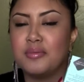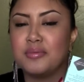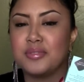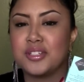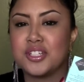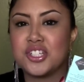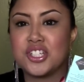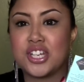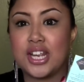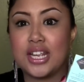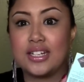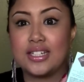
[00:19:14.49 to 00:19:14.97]

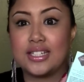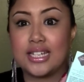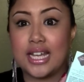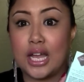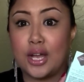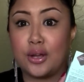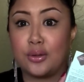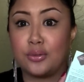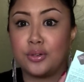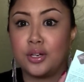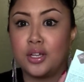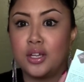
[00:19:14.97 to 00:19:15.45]
the shade
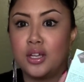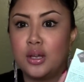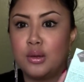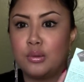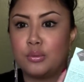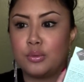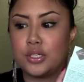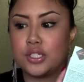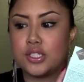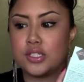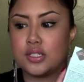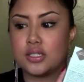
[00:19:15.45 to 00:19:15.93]
down,
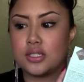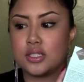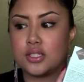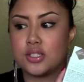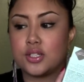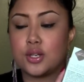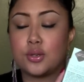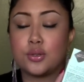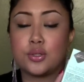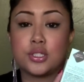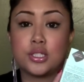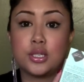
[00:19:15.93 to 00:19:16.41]
which is
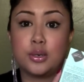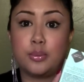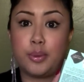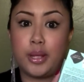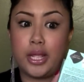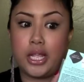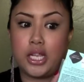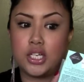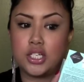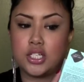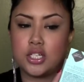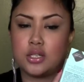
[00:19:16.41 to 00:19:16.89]
Toasted
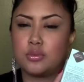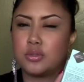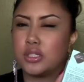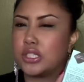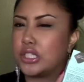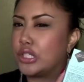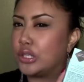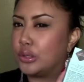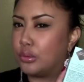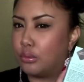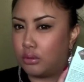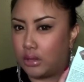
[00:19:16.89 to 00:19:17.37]
Beige, it
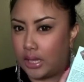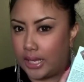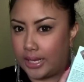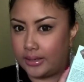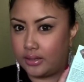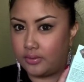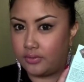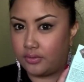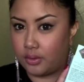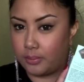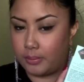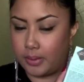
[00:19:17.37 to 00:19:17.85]
was too
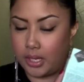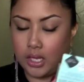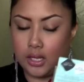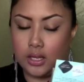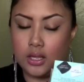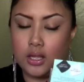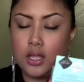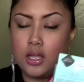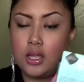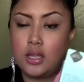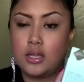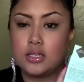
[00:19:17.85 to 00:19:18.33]
light for me.